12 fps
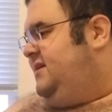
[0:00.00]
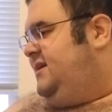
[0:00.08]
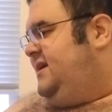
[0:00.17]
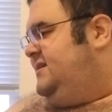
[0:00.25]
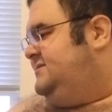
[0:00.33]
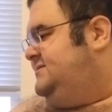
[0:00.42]

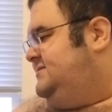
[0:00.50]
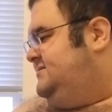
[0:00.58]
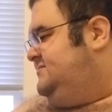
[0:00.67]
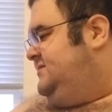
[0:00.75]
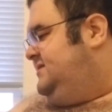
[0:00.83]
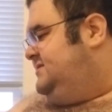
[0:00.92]

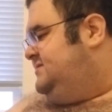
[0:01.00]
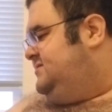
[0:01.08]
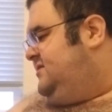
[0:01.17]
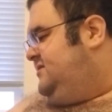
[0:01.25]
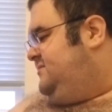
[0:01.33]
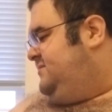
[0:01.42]
guess, get
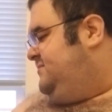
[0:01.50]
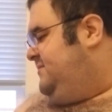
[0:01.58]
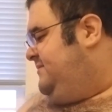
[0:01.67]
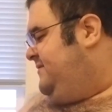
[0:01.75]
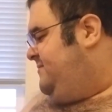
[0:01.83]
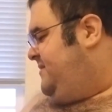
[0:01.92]
started with
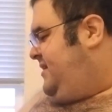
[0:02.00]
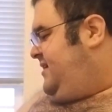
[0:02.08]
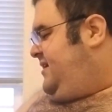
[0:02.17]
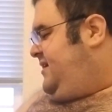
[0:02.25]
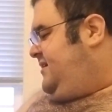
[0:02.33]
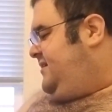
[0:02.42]
one of
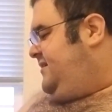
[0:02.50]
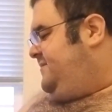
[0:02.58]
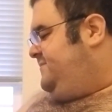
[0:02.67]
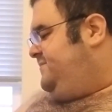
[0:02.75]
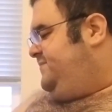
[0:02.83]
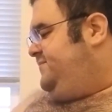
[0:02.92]

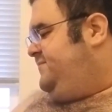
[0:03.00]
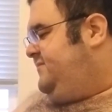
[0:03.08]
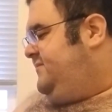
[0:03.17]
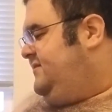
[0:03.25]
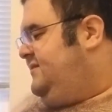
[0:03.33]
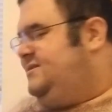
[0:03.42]
them.
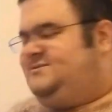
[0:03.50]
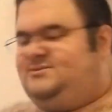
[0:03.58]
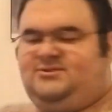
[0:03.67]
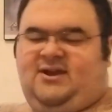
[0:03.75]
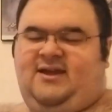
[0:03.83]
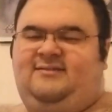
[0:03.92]
Let's
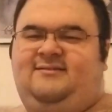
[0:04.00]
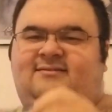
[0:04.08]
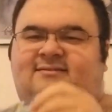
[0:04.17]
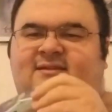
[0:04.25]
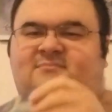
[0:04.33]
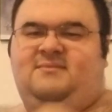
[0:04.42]
try the
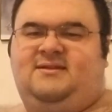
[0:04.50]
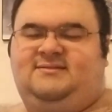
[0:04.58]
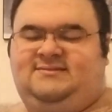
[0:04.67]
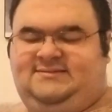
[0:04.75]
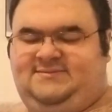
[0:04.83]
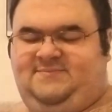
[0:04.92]
Thin
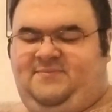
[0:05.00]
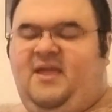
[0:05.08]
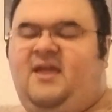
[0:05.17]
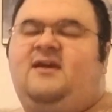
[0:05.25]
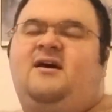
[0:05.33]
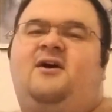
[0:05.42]
Mints.
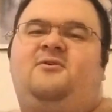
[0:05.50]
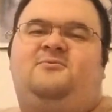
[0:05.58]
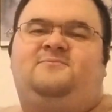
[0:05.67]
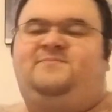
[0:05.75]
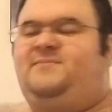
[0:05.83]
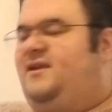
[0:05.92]
Oh,
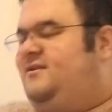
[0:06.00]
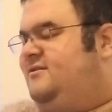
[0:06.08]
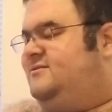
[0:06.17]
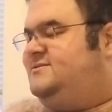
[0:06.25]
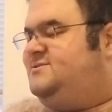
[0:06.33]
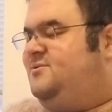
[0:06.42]
and
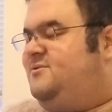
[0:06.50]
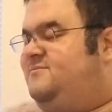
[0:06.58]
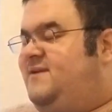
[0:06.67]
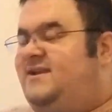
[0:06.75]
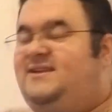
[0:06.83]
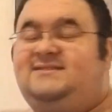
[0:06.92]
our
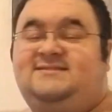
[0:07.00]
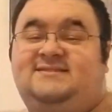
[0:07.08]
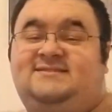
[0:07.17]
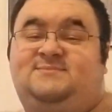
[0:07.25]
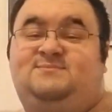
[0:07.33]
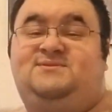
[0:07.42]
rating
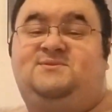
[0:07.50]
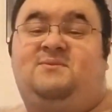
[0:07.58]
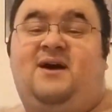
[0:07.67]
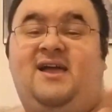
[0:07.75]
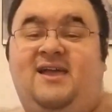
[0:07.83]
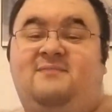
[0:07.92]
system. So
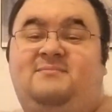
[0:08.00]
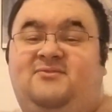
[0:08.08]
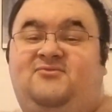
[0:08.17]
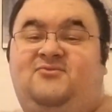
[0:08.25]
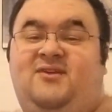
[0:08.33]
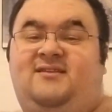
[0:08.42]
I have been
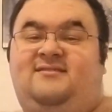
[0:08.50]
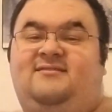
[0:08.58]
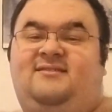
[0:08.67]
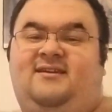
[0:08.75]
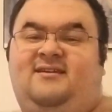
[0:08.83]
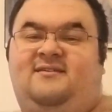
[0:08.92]
trying to
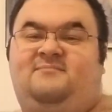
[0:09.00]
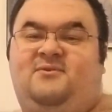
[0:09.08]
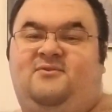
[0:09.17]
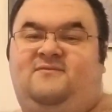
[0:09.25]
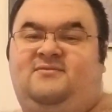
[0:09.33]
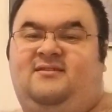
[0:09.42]
think up
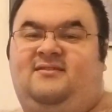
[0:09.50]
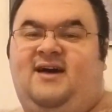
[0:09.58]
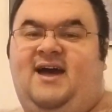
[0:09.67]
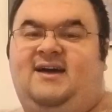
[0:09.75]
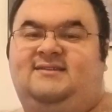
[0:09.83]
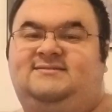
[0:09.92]
over the
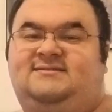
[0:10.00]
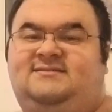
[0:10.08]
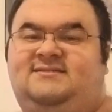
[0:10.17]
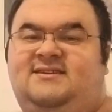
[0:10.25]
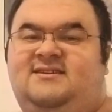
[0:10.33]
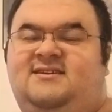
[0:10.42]
last
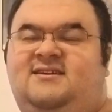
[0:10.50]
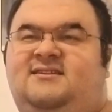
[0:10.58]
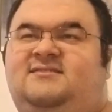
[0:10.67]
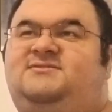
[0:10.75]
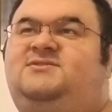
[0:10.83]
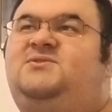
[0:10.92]

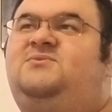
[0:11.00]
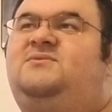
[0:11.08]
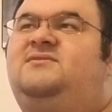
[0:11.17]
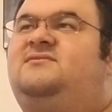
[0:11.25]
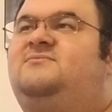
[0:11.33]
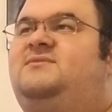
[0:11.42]
2 to
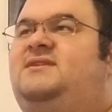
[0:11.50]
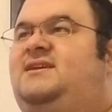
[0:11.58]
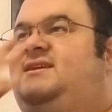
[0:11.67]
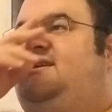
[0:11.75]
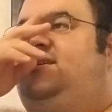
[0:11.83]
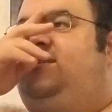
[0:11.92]

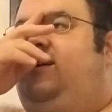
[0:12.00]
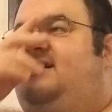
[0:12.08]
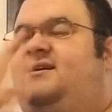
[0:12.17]
3